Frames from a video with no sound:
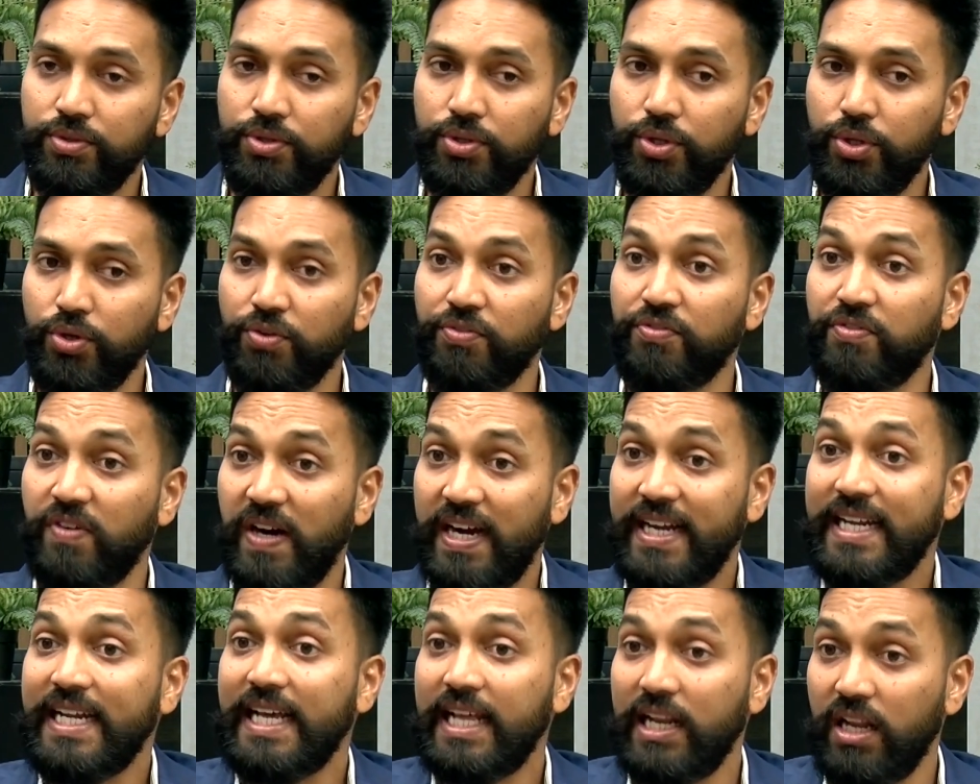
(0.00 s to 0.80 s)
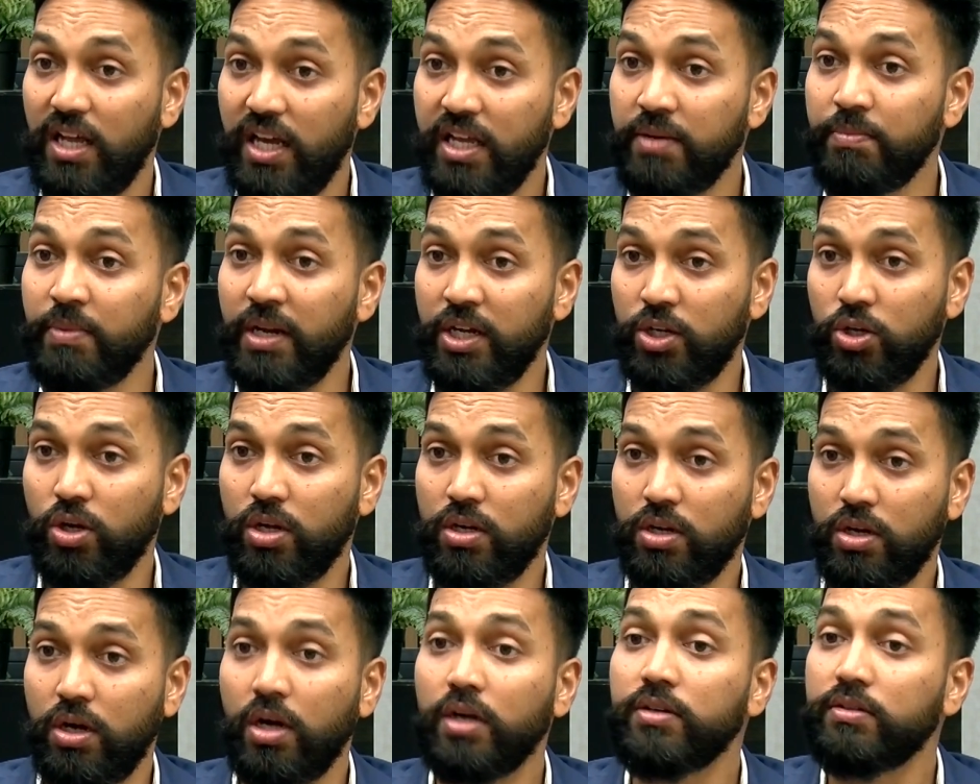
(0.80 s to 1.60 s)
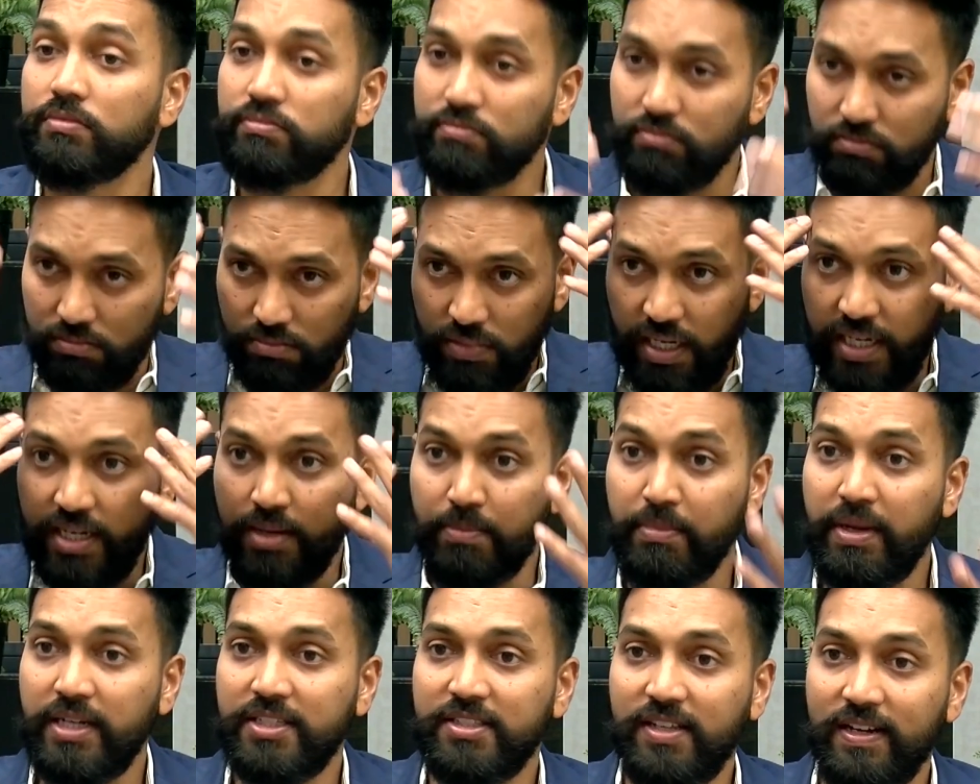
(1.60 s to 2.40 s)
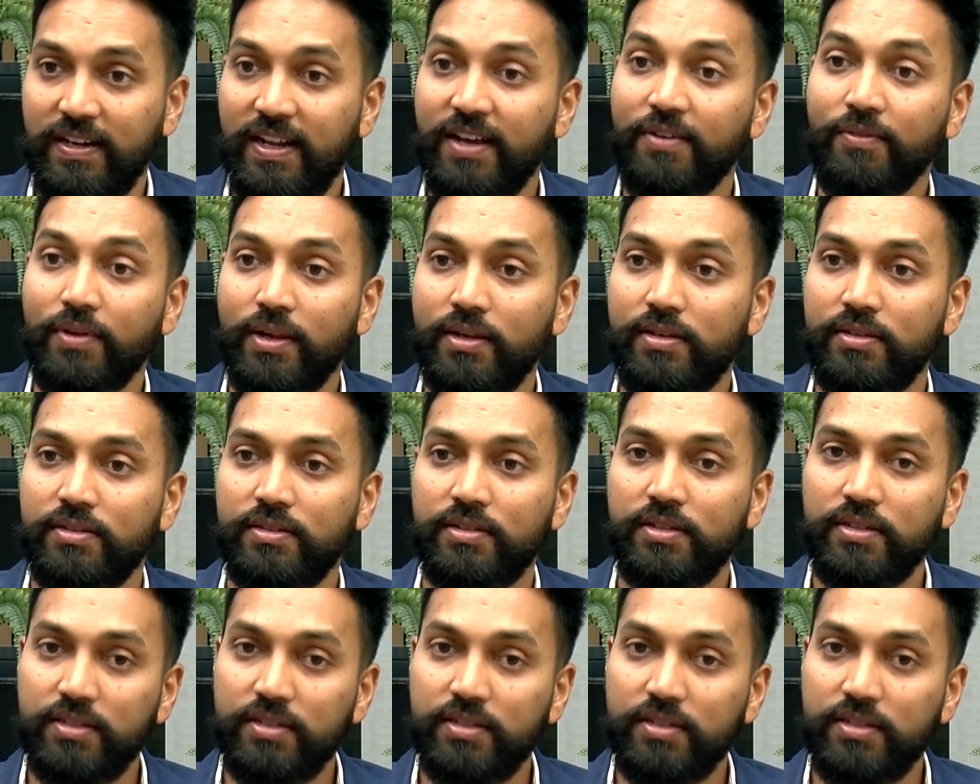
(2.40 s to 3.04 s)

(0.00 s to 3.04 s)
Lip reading: you find alignment or not at a mental level.